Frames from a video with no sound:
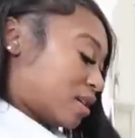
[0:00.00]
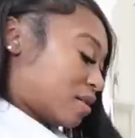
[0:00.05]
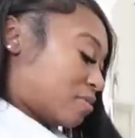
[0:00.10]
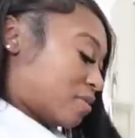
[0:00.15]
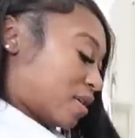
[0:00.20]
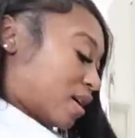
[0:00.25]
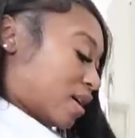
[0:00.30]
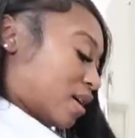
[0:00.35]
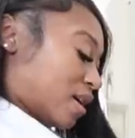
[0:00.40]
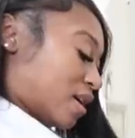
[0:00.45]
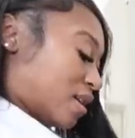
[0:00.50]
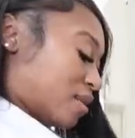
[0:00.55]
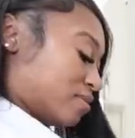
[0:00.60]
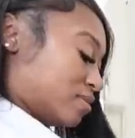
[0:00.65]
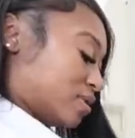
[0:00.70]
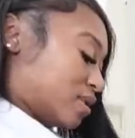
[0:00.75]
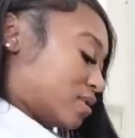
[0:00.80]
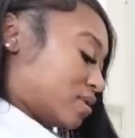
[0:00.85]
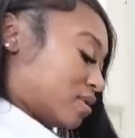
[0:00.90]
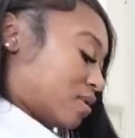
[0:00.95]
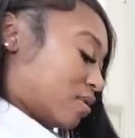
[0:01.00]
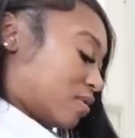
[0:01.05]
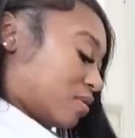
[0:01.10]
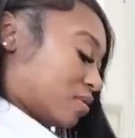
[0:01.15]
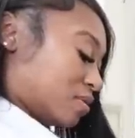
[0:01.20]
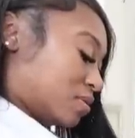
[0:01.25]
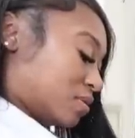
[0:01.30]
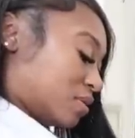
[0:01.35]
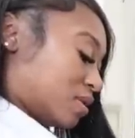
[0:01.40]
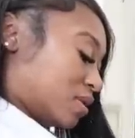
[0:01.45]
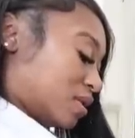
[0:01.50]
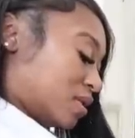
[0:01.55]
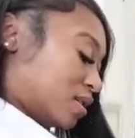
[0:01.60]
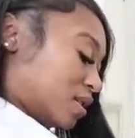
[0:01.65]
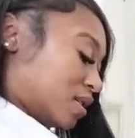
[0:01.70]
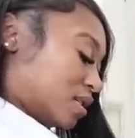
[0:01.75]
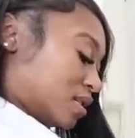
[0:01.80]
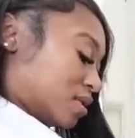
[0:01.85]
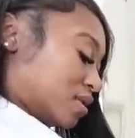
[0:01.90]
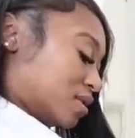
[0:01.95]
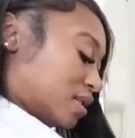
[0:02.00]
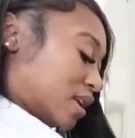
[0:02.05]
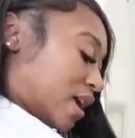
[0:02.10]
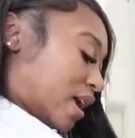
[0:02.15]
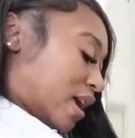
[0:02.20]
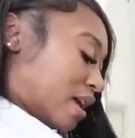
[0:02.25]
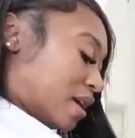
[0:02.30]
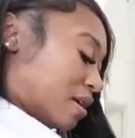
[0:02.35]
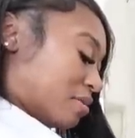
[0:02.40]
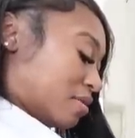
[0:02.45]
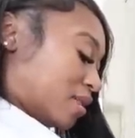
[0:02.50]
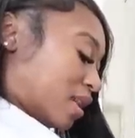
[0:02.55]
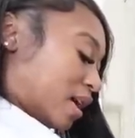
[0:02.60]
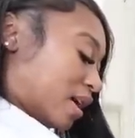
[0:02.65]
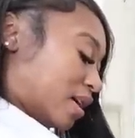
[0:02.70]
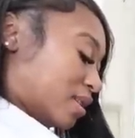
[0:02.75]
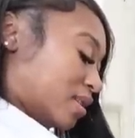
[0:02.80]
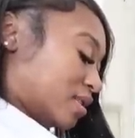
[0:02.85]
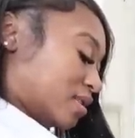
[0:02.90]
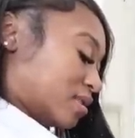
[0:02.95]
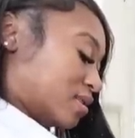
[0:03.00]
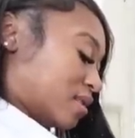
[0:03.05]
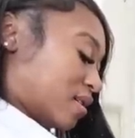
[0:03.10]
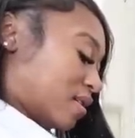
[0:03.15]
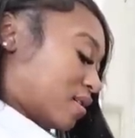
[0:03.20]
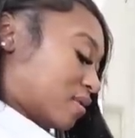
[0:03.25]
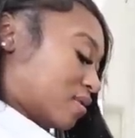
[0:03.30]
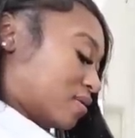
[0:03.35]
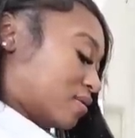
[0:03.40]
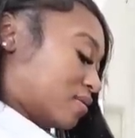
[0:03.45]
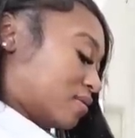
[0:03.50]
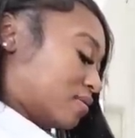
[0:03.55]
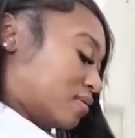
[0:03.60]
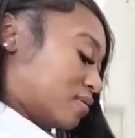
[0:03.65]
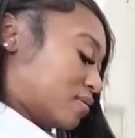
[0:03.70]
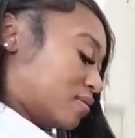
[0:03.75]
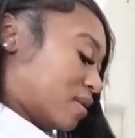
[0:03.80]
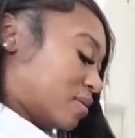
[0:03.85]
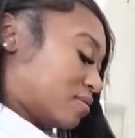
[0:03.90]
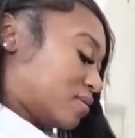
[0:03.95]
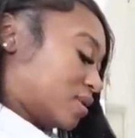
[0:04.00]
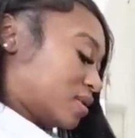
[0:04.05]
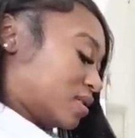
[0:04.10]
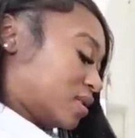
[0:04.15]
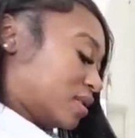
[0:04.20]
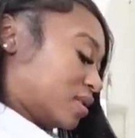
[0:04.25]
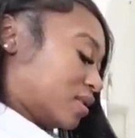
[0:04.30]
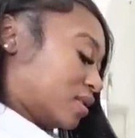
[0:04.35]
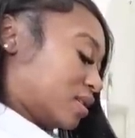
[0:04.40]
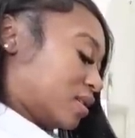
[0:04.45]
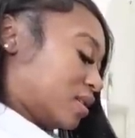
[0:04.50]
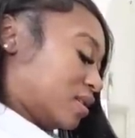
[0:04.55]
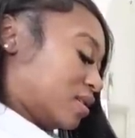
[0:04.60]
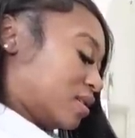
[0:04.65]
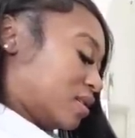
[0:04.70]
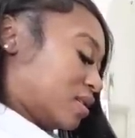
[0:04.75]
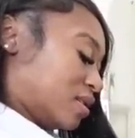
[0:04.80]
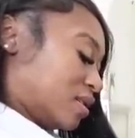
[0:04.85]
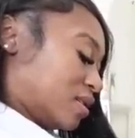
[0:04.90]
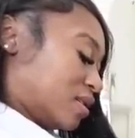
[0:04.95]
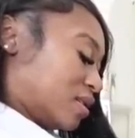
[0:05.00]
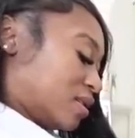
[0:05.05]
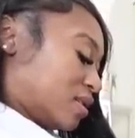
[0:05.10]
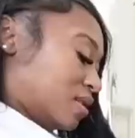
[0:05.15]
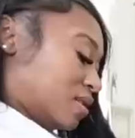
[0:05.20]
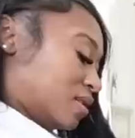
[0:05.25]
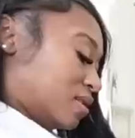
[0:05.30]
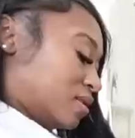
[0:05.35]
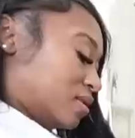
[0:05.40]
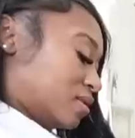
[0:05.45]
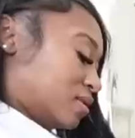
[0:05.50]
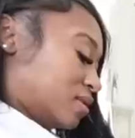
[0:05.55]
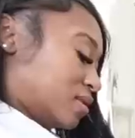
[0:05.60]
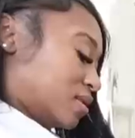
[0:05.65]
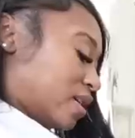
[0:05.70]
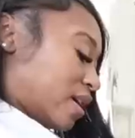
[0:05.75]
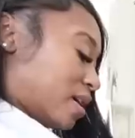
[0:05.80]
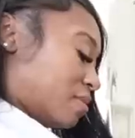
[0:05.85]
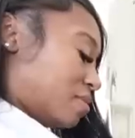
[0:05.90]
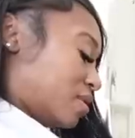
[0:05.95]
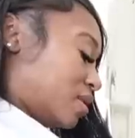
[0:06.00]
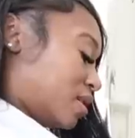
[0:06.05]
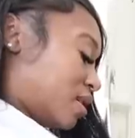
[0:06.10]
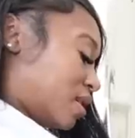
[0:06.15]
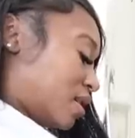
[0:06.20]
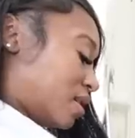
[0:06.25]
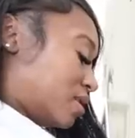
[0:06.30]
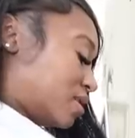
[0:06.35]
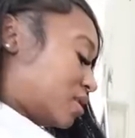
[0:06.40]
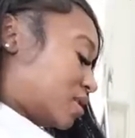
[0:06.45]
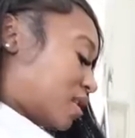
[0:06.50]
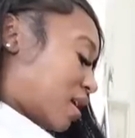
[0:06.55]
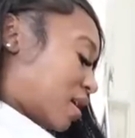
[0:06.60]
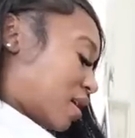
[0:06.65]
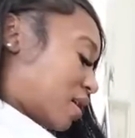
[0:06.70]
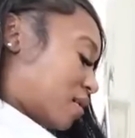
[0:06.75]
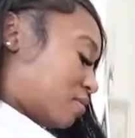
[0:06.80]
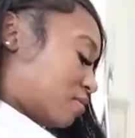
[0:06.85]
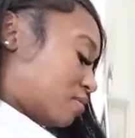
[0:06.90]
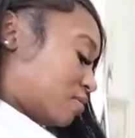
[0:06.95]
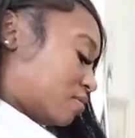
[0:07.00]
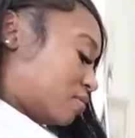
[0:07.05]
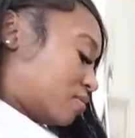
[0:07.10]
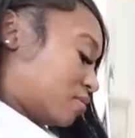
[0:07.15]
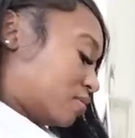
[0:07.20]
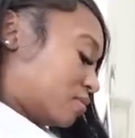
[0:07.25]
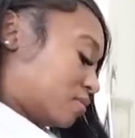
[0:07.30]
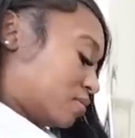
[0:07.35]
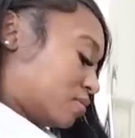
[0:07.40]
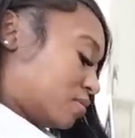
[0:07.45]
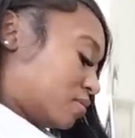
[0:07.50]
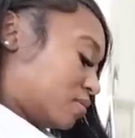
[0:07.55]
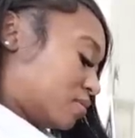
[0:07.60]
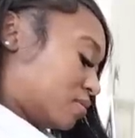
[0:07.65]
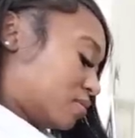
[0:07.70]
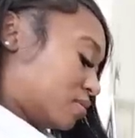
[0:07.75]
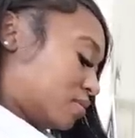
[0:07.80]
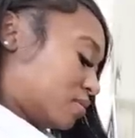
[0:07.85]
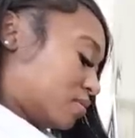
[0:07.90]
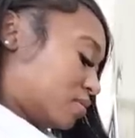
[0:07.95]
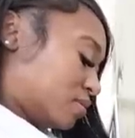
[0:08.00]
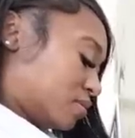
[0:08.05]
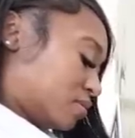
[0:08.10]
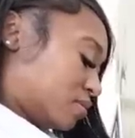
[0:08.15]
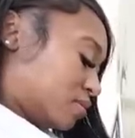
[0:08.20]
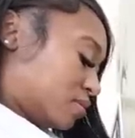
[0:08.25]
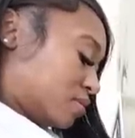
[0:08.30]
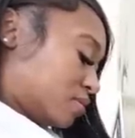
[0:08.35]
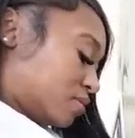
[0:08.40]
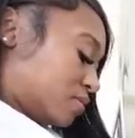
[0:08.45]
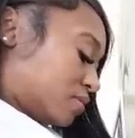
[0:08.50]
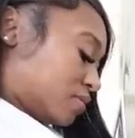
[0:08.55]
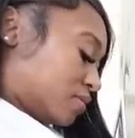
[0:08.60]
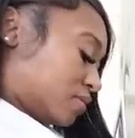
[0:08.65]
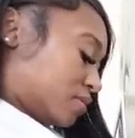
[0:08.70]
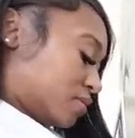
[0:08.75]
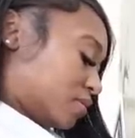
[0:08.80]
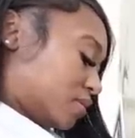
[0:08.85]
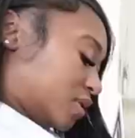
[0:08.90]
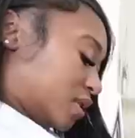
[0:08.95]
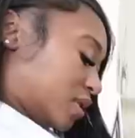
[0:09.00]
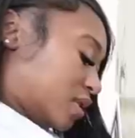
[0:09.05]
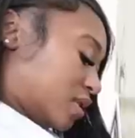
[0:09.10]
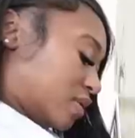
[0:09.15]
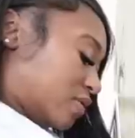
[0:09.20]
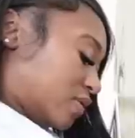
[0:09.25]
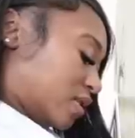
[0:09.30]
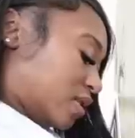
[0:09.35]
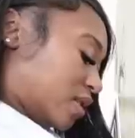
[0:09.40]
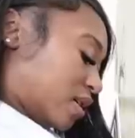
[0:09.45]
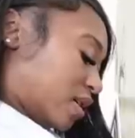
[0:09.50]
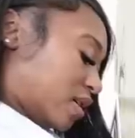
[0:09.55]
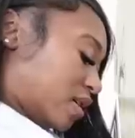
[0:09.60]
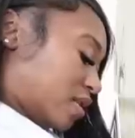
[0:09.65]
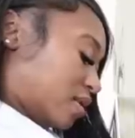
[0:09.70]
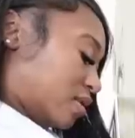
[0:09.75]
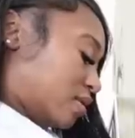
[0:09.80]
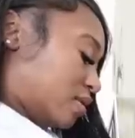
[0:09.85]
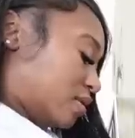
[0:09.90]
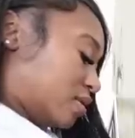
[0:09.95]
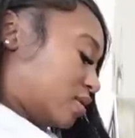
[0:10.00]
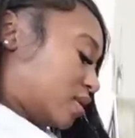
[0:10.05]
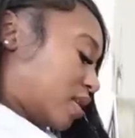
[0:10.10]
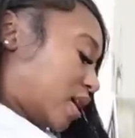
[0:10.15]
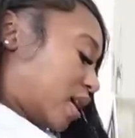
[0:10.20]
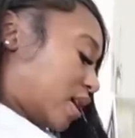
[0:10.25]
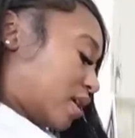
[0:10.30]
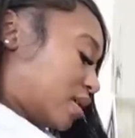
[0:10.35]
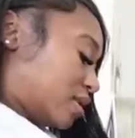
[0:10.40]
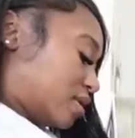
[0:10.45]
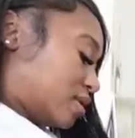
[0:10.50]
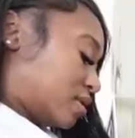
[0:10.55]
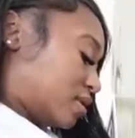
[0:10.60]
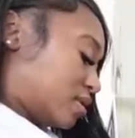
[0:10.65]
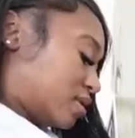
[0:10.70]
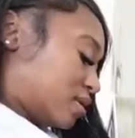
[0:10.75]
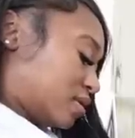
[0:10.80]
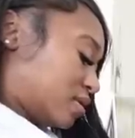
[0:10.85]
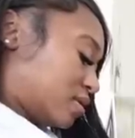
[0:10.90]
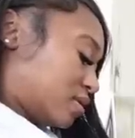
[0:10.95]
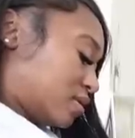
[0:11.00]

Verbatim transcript: I made and I'm just gonna dab it like this, y'all. I'm just literally dabbing it at the top to give it that taste.